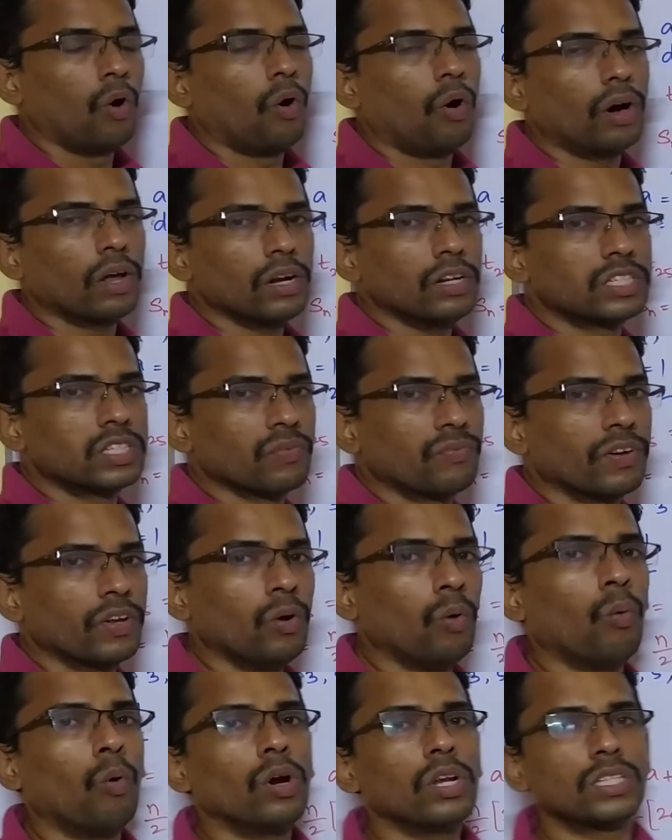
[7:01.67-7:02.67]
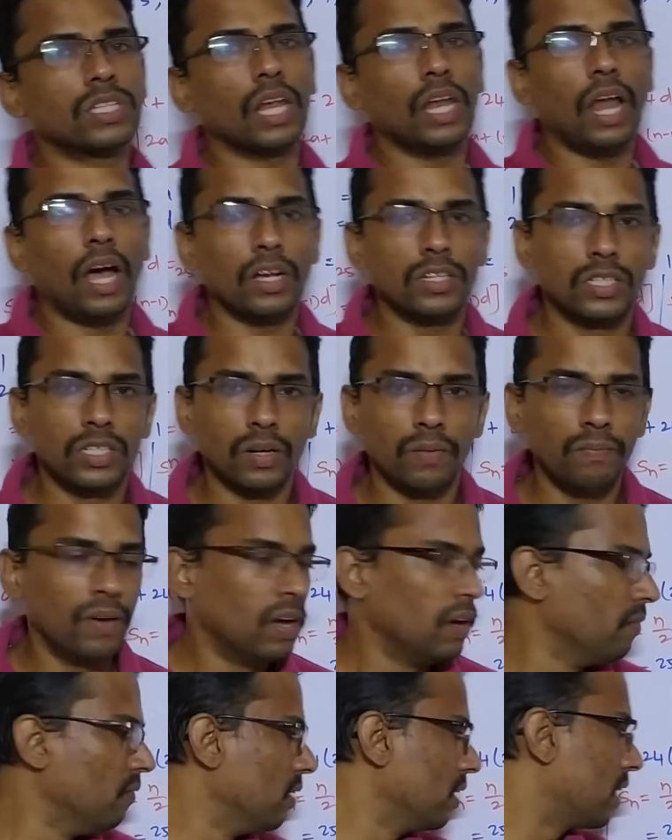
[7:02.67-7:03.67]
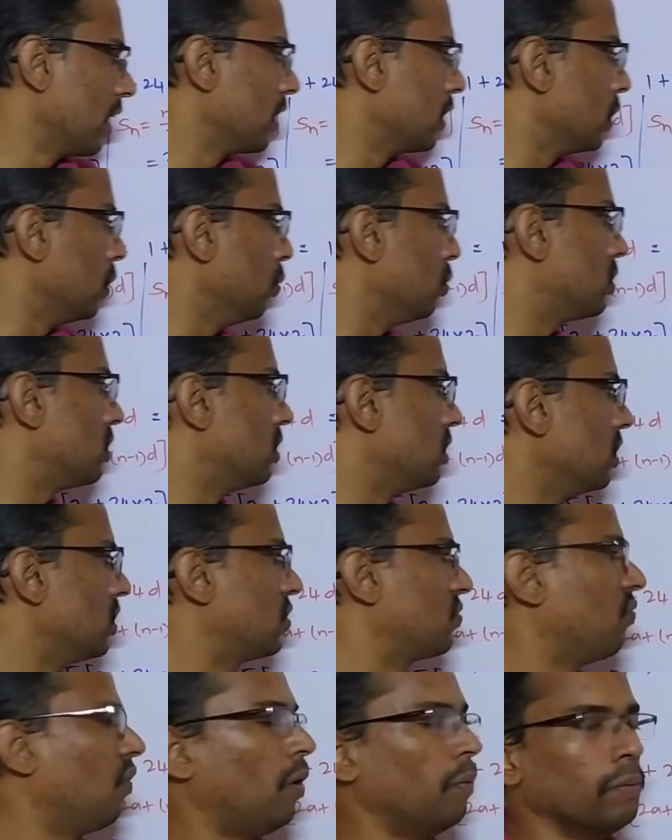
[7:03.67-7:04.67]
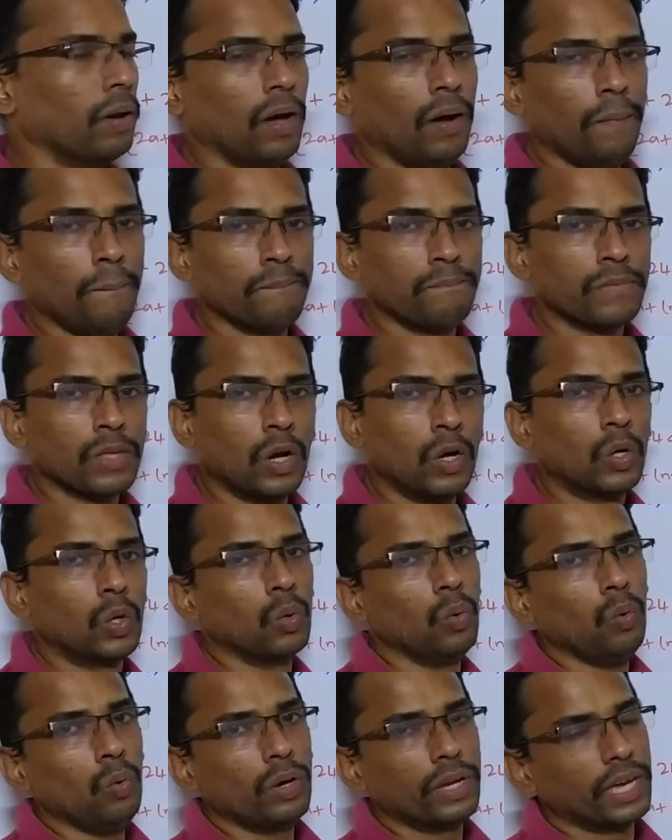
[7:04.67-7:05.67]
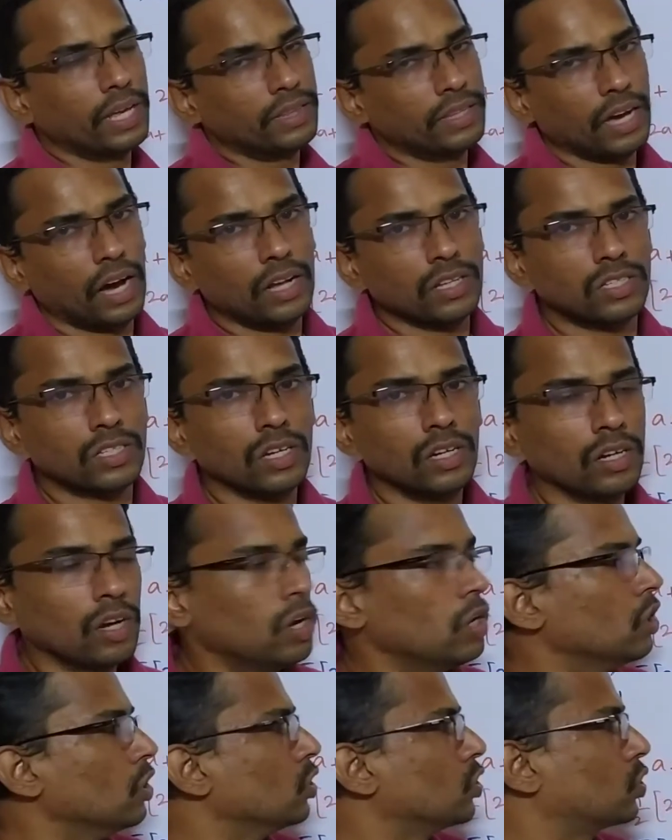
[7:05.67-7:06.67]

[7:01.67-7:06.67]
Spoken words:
or else if we know what is the last term, we can use this formula to get the answer.